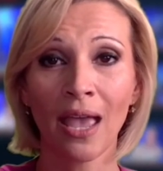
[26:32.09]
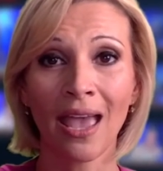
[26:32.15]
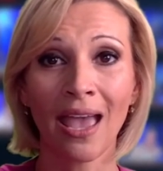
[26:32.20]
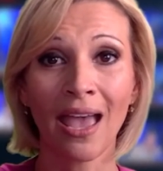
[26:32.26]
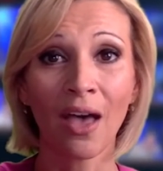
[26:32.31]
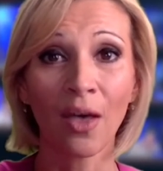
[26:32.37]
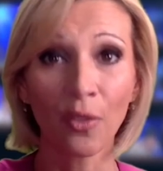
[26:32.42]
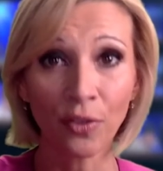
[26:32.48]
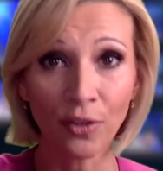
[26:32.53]

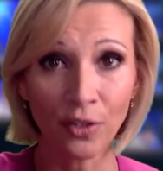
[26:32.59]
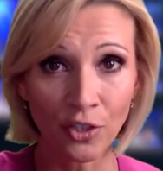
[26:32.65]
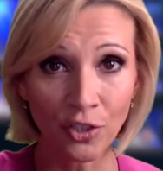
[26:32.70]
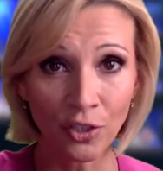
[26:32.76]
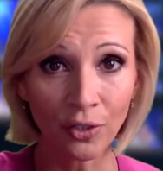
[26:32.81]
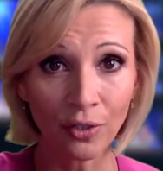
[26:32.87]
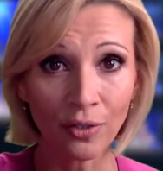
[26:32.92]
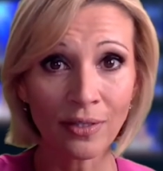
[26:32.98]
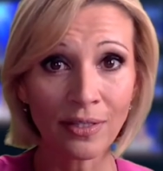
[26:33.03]
health
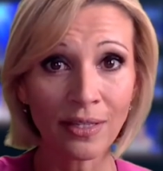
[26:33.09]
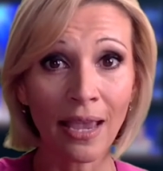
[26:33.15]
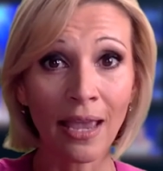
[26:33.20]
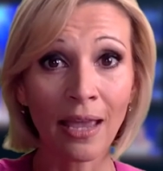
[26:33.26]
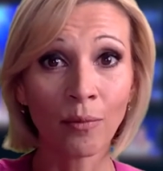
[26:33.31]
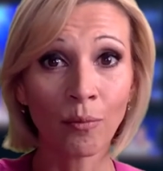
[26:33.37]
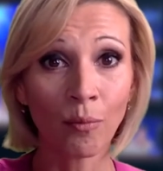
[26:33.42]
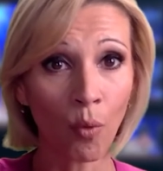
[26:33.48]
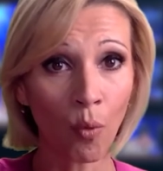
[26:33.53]
insurance,
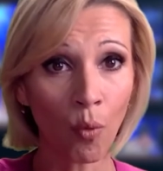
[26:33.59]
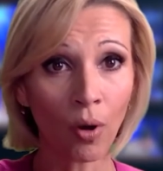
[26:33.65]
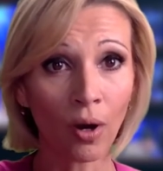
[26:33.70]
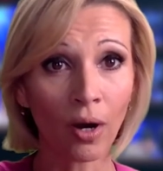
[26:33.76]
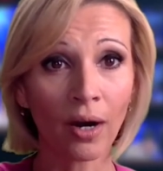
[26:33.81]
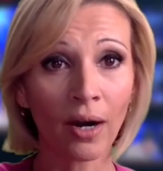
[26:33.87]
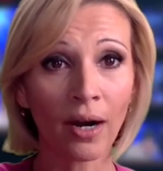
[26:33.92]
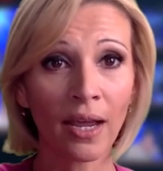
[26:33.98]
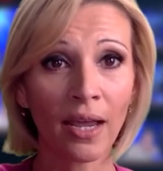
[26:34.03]
and
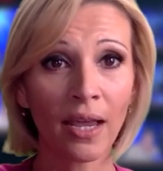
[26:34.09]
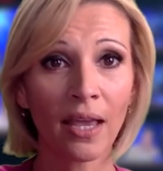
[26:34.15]
more.